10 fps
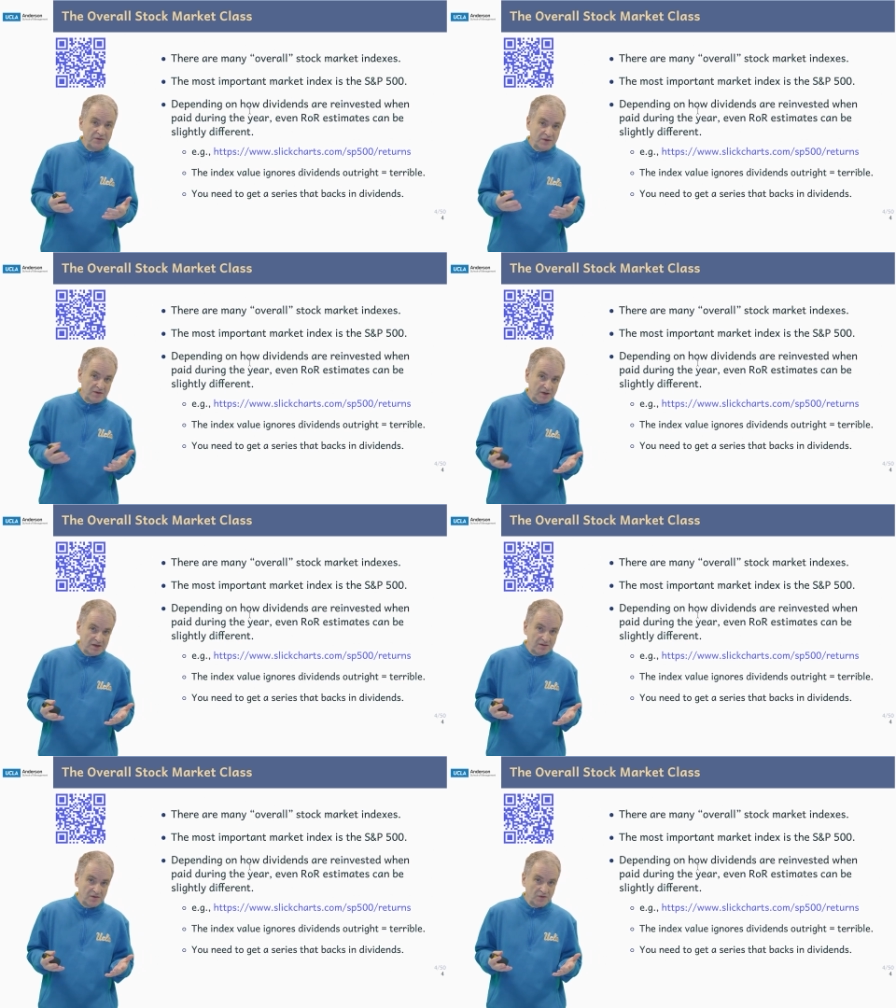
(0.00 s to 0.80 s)

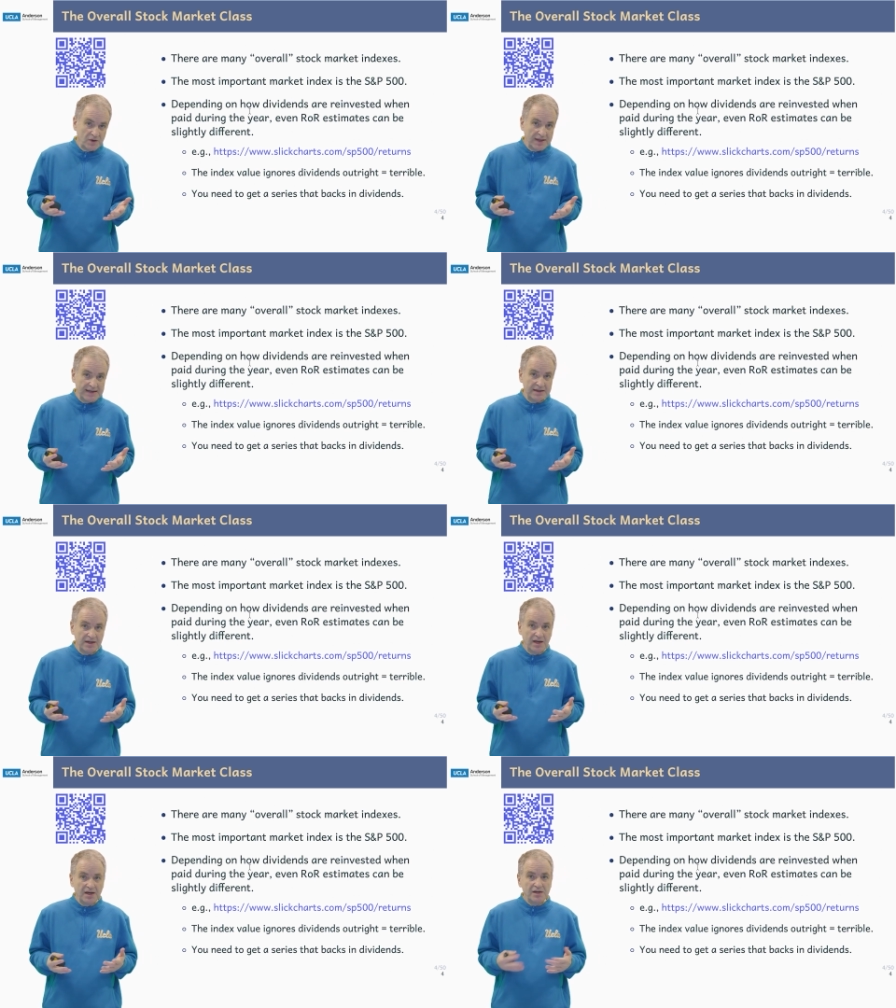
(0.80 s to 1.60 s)
500 for that,
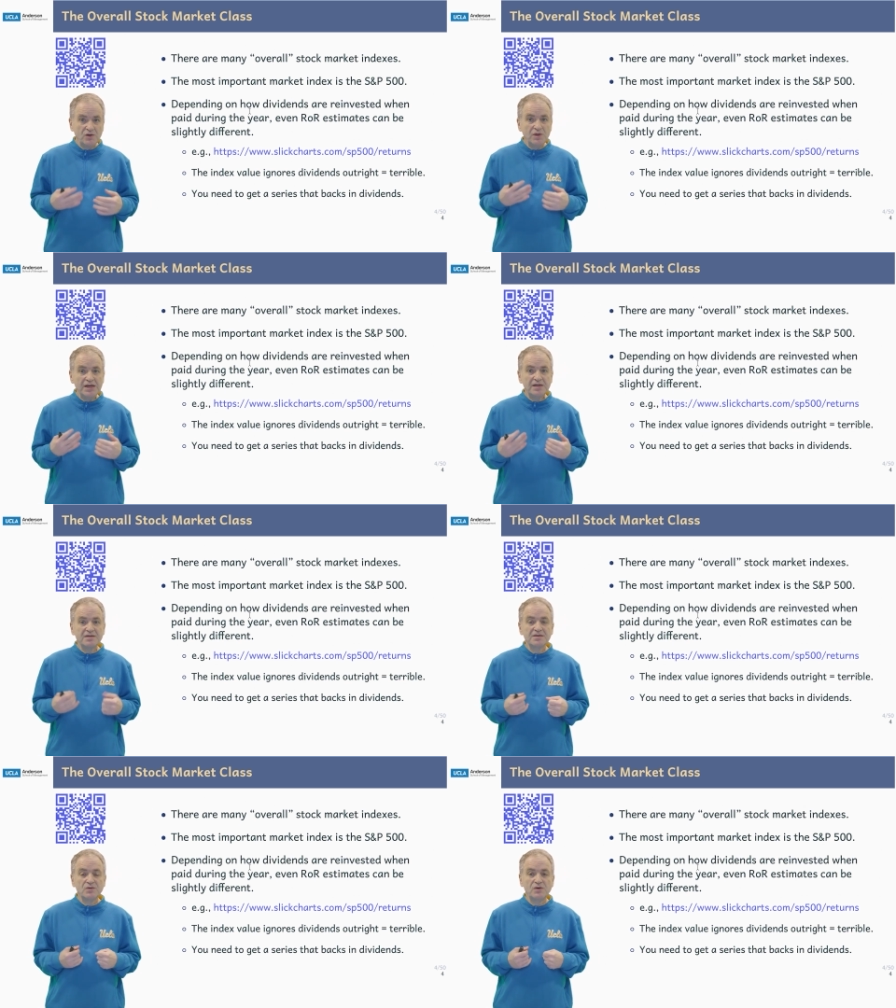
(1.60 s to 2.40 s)
you need a
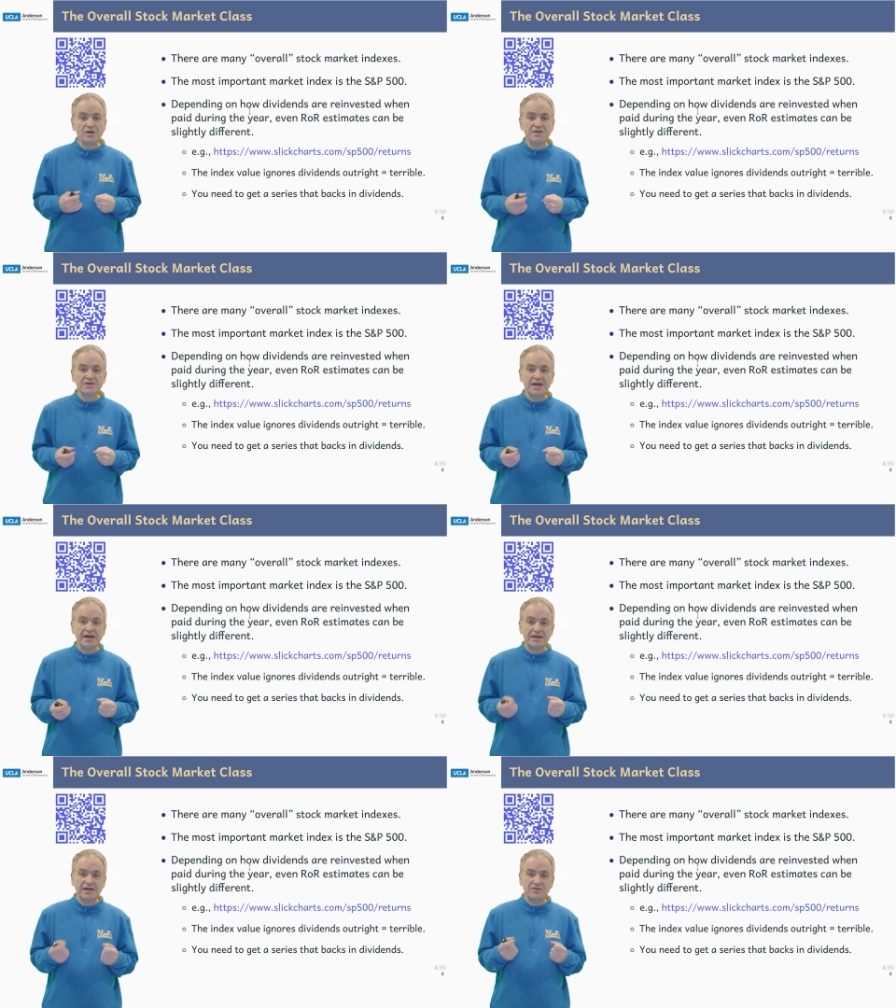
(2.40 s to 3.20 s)
source
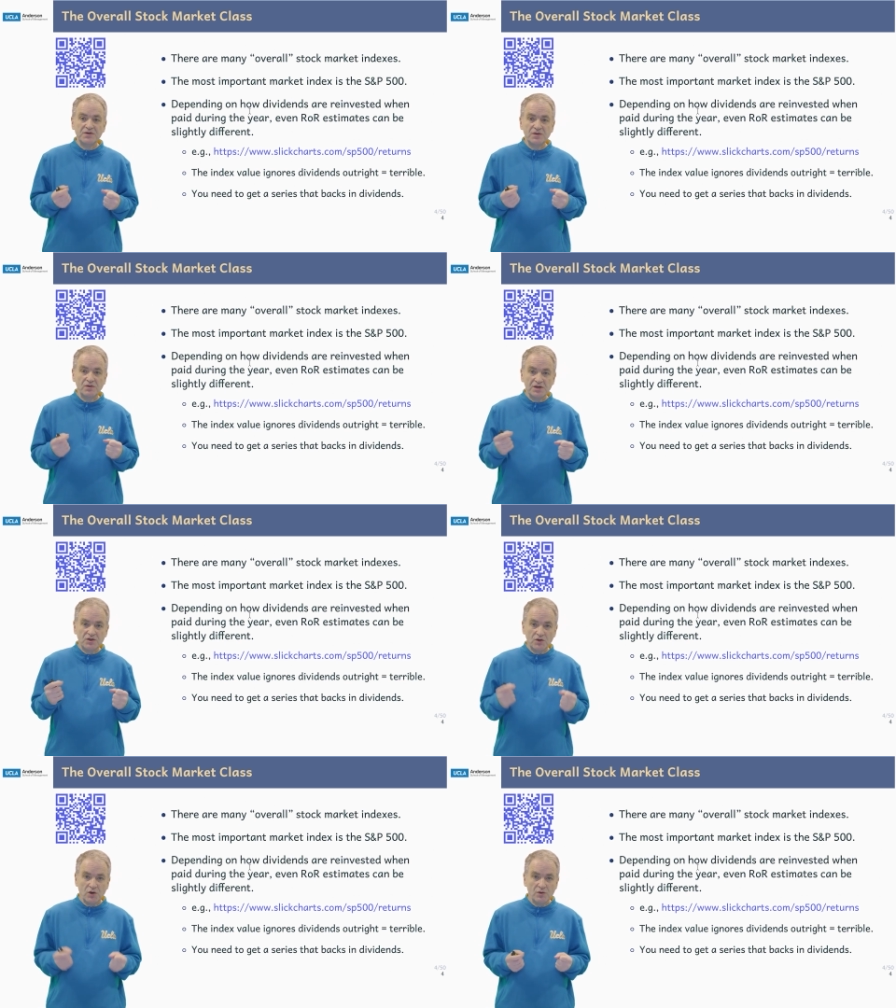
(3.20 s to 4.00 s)
that gives you the
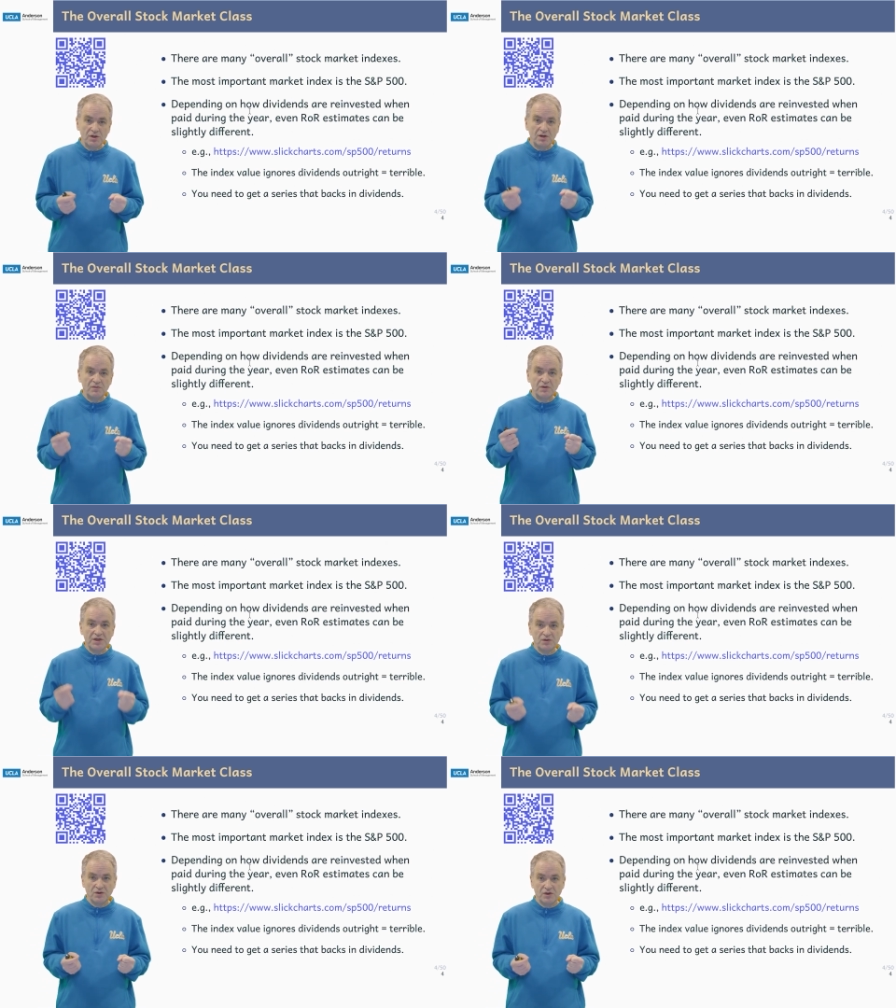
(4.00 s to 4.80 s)
total
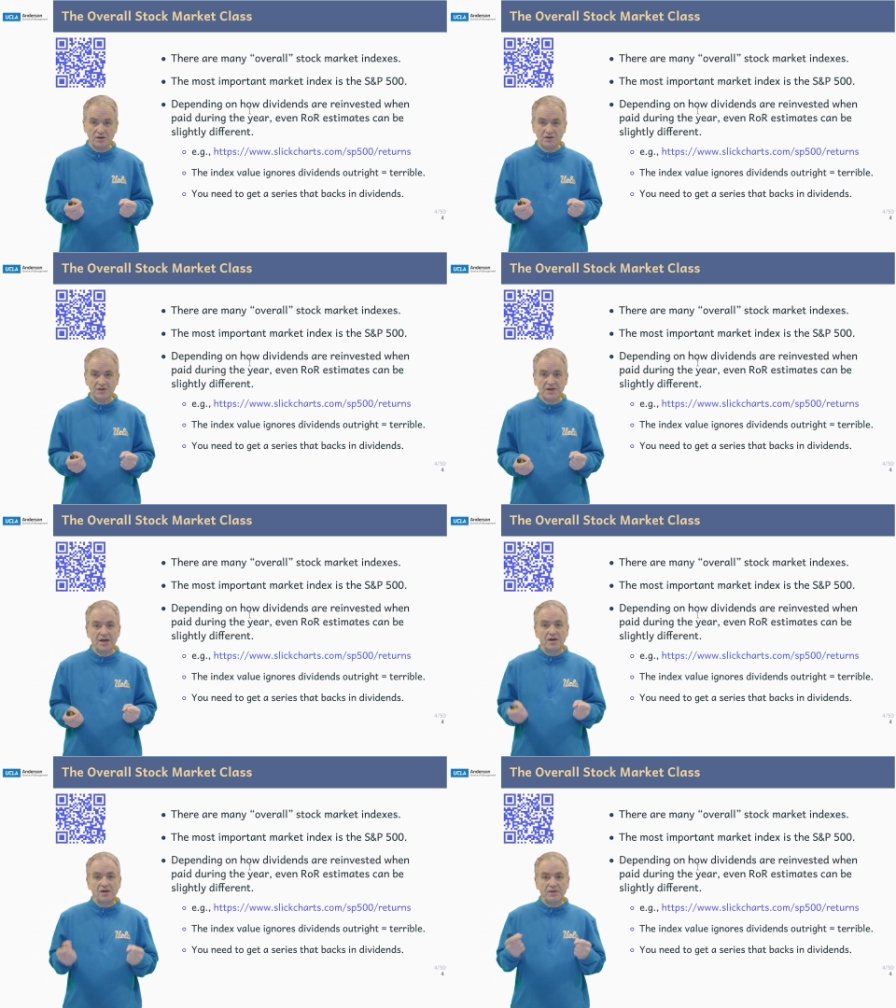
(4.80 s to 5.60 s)
returns
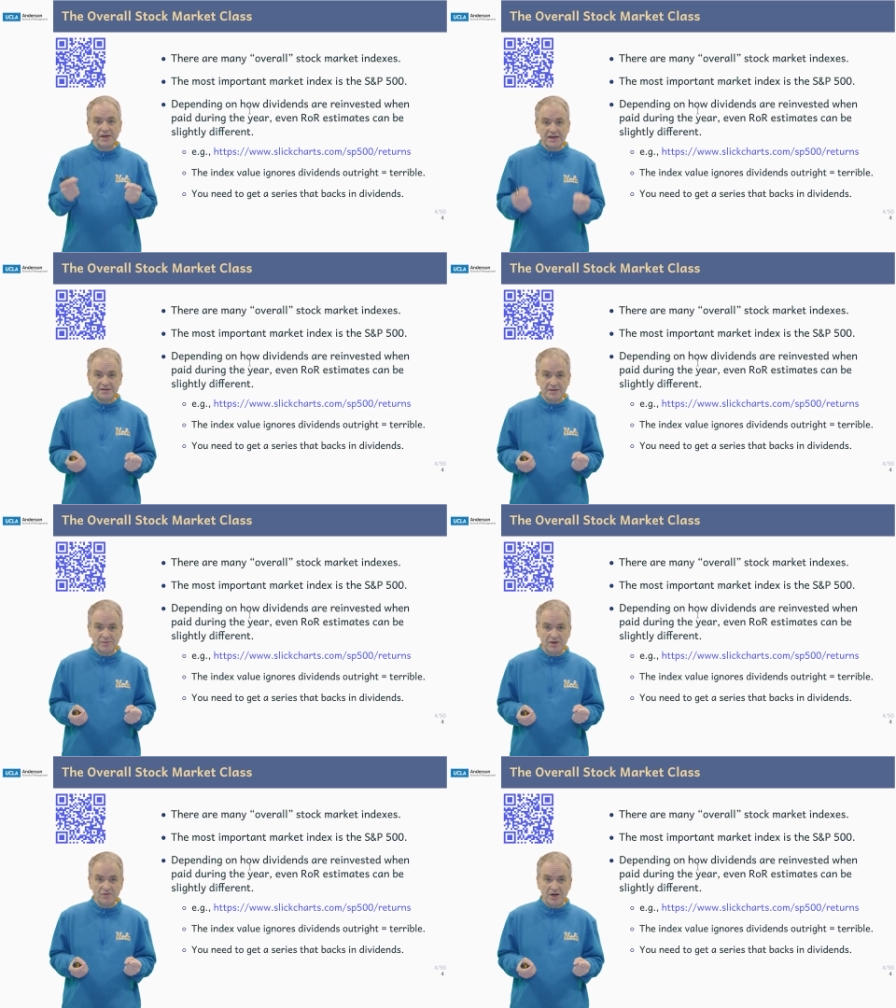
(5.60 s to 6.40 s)
on the
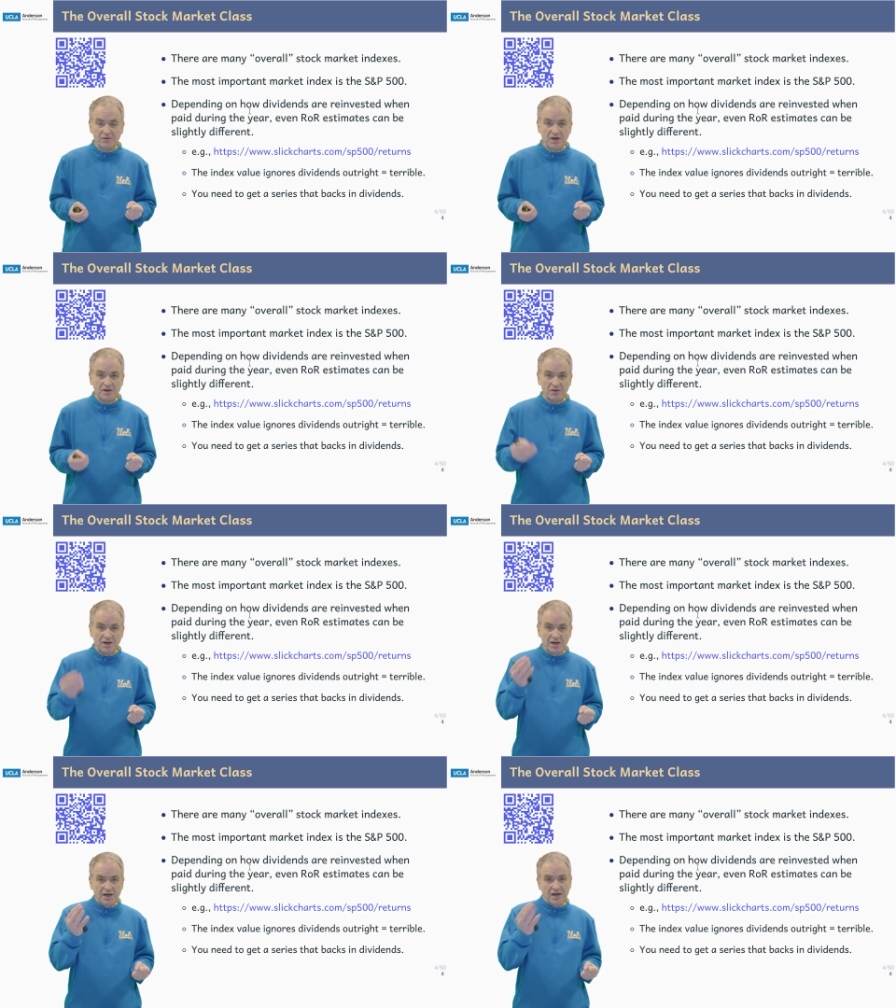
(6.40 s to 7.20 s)
S&P 500,